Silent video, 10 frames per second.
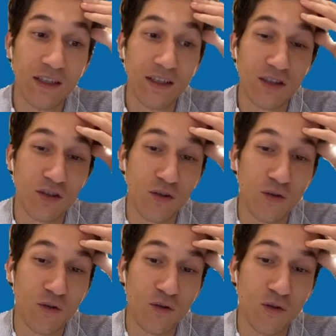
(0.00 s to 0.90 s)

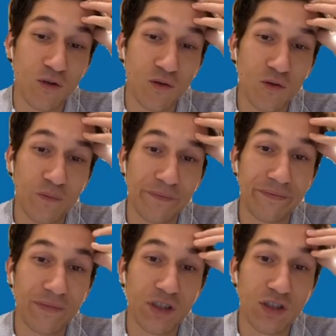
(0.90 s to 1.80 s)
so
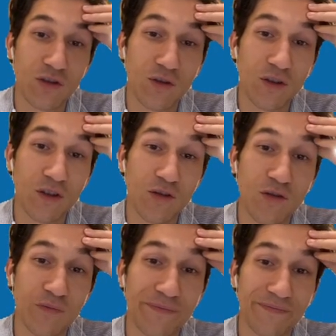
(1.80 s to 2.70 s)
I'm just gonna you
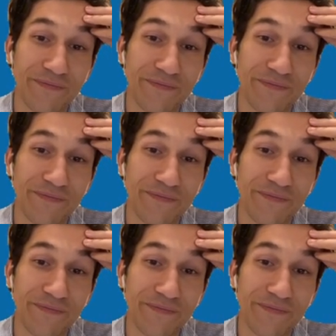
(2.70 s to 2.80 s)
know